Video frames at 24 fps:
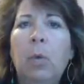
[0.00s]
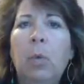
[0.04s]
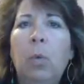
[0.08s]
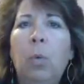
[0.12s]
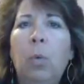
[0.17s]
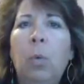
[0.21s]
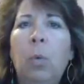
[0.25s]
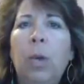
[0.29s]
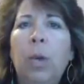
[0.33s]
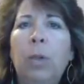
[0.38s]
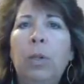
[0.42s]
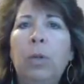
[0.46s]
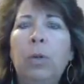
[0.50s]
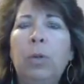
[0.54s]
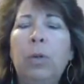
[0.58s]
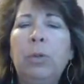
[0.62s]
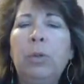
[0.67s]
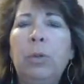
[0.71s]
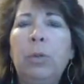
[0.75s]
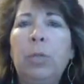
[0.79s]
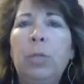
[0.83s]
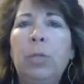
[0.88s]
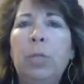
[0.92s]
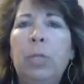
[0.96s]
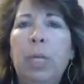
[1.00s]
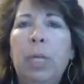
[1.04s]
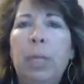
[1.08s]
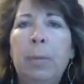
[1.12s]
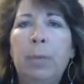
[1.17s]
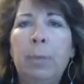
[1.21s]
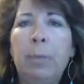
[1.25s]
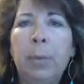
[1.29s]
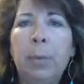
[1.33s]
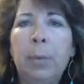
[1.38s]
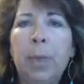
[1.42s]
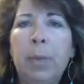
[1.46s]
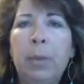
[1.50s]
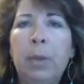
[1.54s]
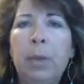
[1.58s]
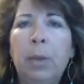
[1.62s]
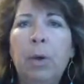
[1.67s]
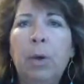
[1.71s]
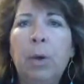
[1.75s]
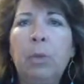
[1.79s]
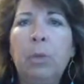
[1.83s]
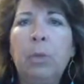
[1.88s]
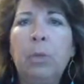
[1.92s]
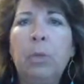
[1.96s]
what you'll do to implement
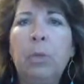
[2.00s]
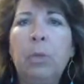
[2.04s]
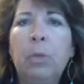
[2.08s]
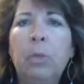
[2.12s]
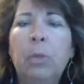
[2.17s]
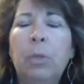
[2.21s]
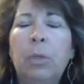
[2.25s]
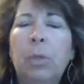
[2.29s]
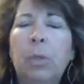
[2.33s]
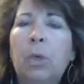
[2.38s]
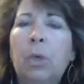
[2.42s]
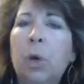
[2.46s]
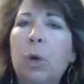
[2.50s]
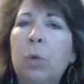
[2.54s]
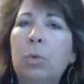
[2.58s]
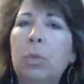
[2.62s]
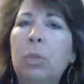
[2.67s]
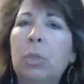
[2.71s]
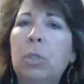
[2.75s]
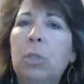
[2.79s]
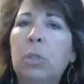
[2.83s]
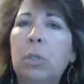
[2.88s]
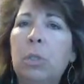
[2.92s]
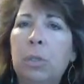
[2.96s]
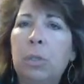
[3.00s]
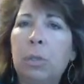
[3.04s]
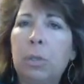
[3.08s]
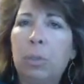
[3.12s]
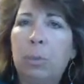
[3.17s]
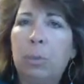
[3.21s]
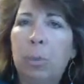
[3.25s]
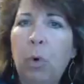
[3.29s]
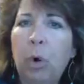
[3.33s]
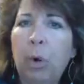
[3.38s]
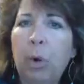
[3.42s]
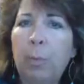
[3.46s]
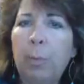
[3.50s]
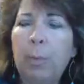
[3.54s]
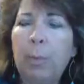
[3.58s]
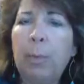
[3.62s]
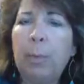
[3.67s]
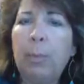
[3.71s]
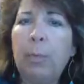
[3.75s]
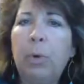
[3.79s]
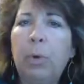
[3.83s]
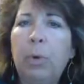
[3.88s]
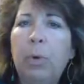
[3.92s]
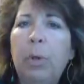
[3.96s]
those, the coaches and support
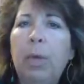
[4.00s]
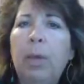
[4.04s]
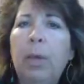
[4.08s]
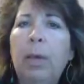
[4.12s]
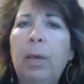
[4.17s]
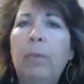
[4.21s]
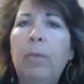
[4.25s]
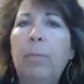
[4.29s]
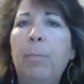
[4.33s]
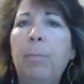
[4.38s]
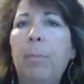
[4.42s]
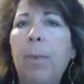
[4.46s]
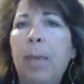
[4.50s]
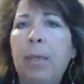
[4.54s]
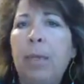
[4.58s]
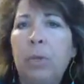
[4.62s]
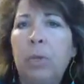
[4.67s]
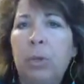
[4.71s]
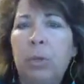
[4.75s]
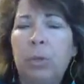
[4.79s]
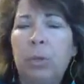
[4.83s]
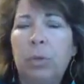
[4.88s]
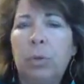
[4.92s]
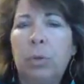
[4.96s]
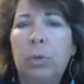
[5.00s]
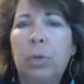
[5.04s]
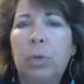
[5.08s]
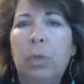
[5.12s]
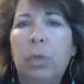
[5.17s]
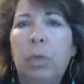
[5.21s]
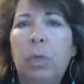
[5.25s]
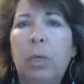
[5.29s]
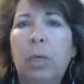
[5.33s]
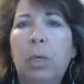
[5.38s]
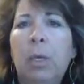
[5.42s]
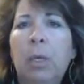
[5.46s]
people, and the measures.